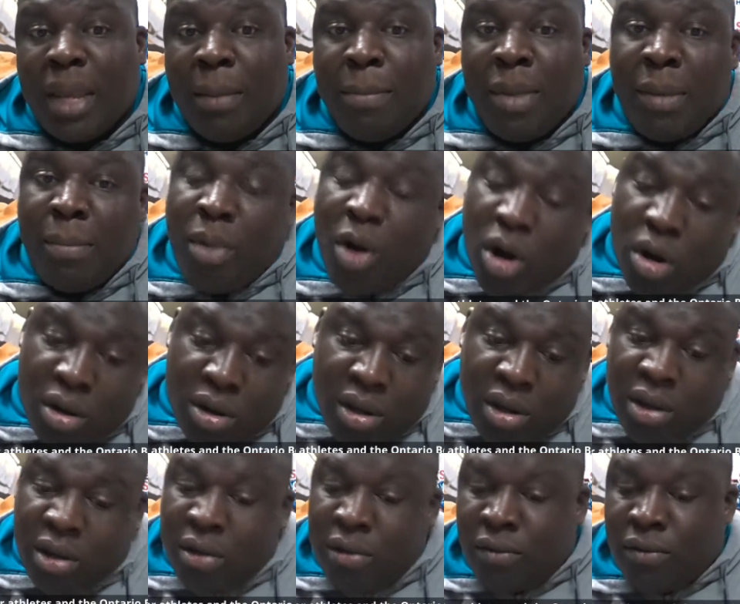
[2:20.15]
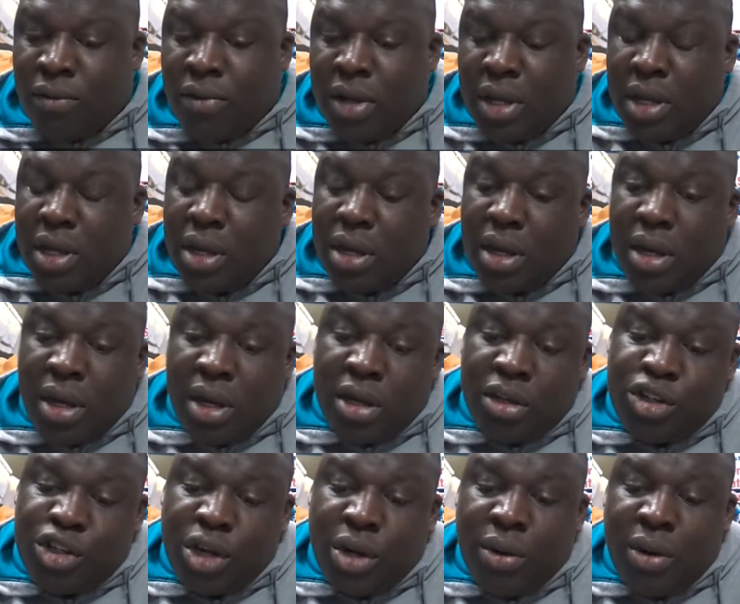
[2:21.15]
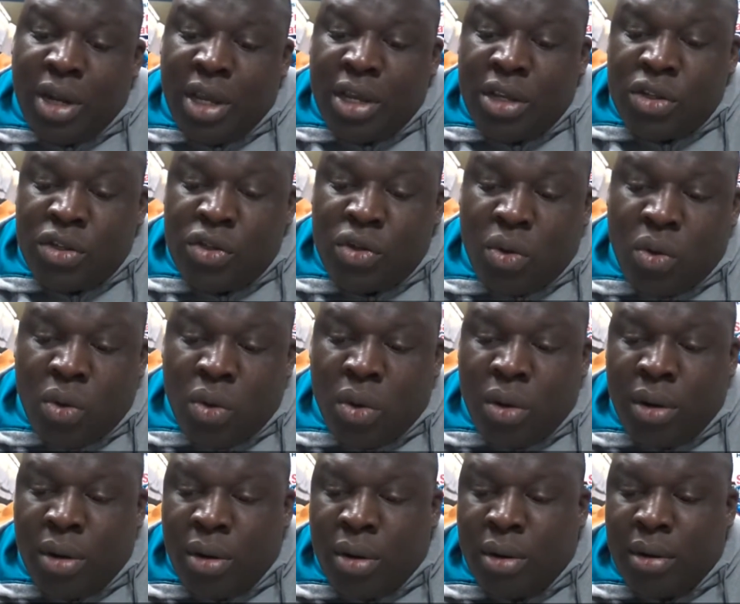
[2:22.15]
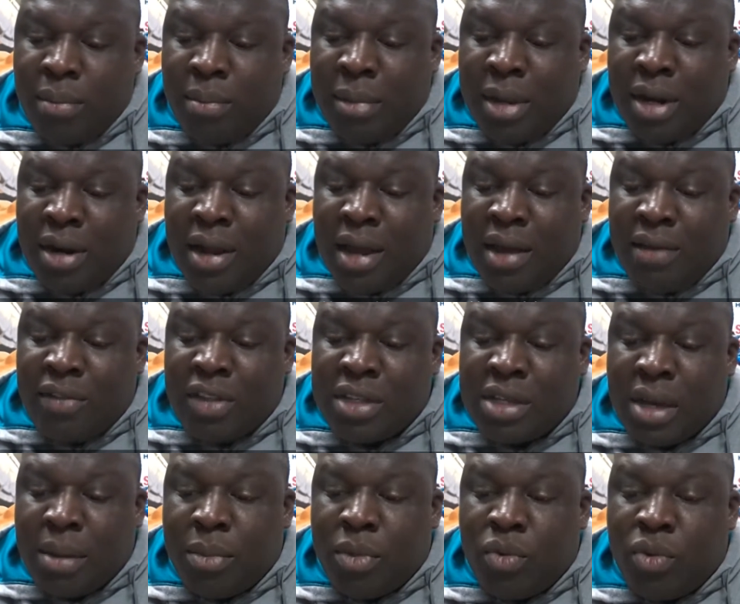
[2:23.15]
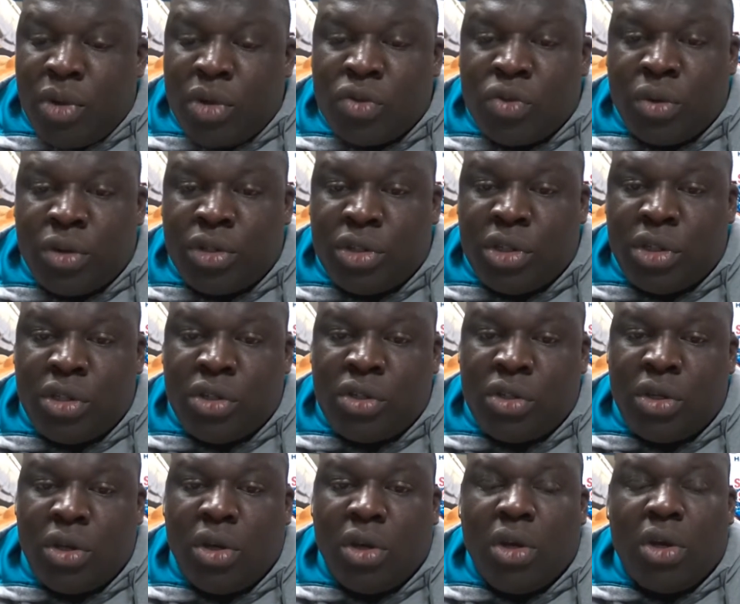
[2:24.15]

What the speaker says: be part of charities, or may not have the time and resources